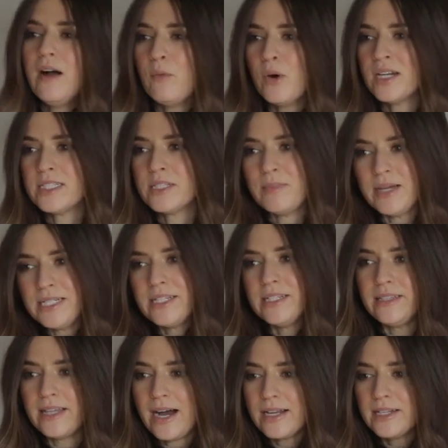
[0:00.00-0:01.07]
wanted to
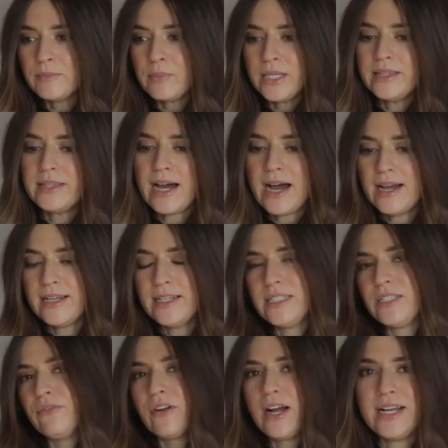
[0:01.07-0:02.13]
mention that, but that
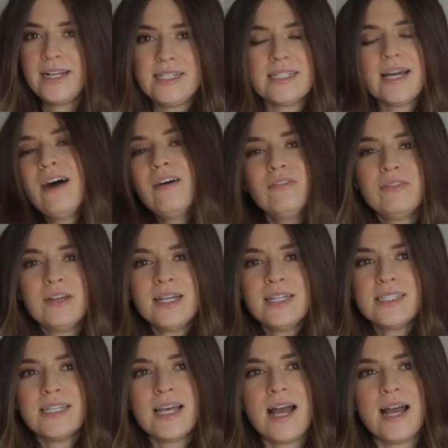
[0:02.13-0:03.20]
is Friday's
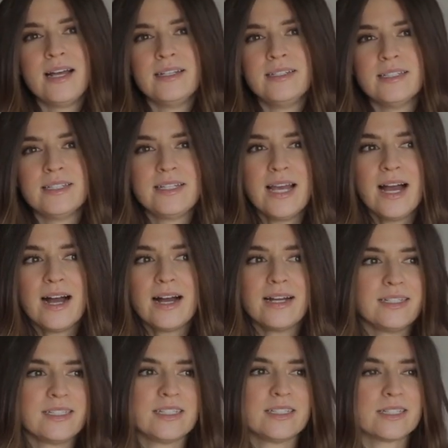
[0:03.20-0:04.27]
outfit. And yeah,
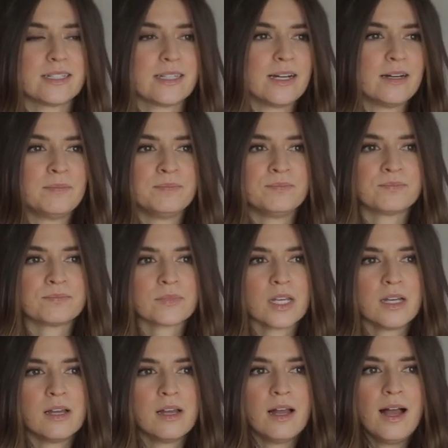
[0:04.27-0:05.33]
it's just, um,
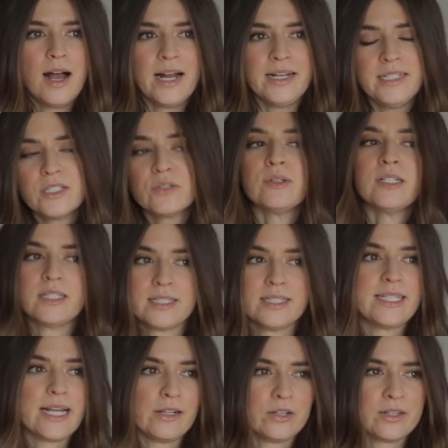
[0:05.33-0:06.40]
I need to run to the
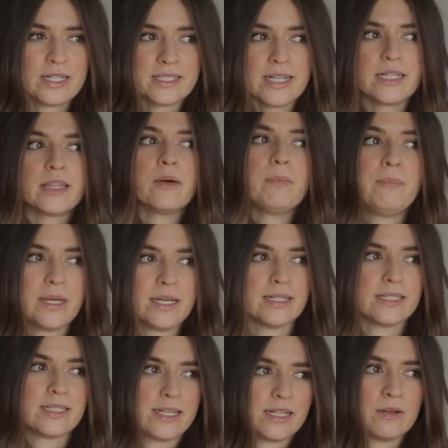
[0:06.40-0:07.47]
tailor. That's like the
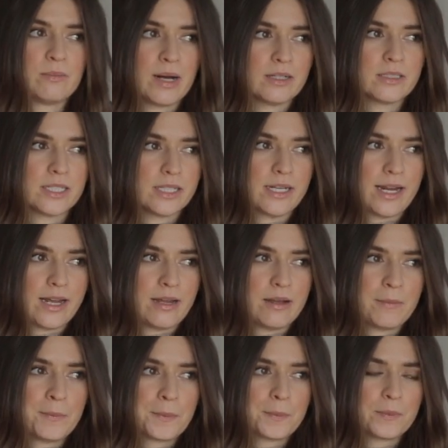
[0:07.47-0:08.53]
biggest thing about
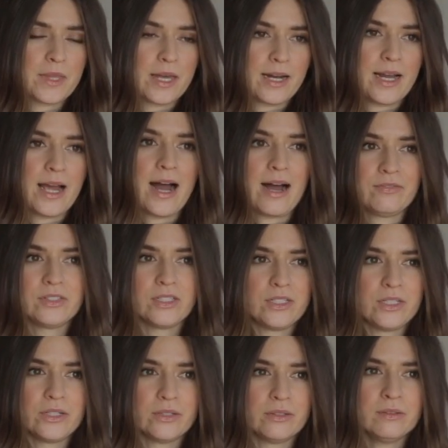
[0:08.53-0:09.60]
today that I have to
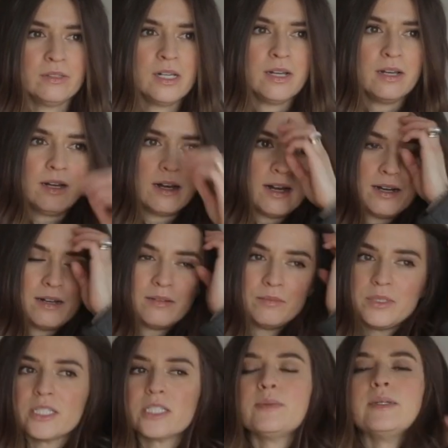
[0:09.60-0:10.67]
do
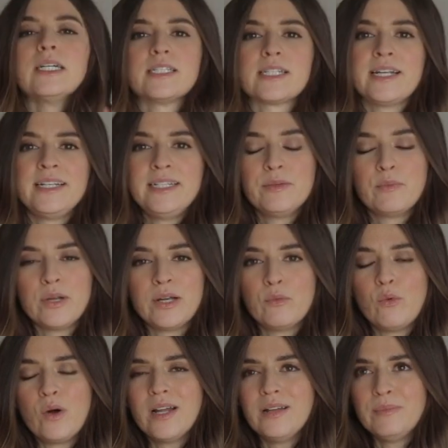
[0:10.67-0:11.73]
um, just because I need to
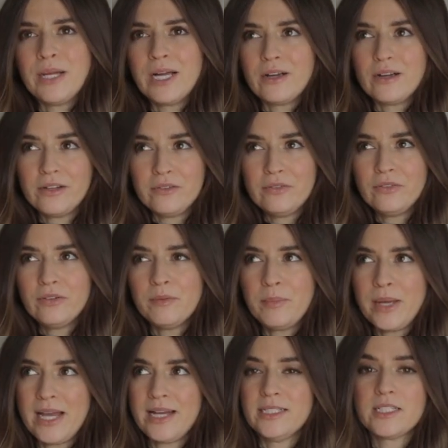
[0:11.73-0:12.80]
bring one pair of
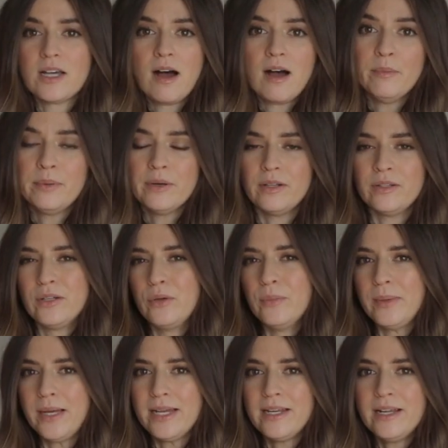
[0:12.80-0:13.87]
pants up a little
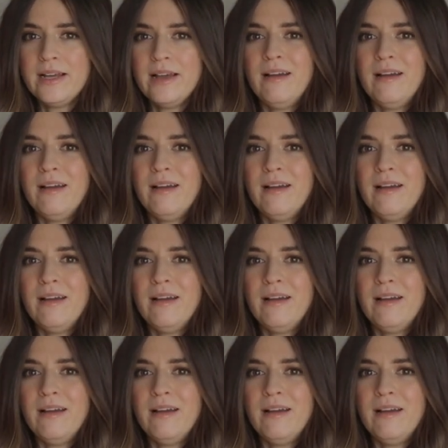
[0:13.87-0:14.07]
bit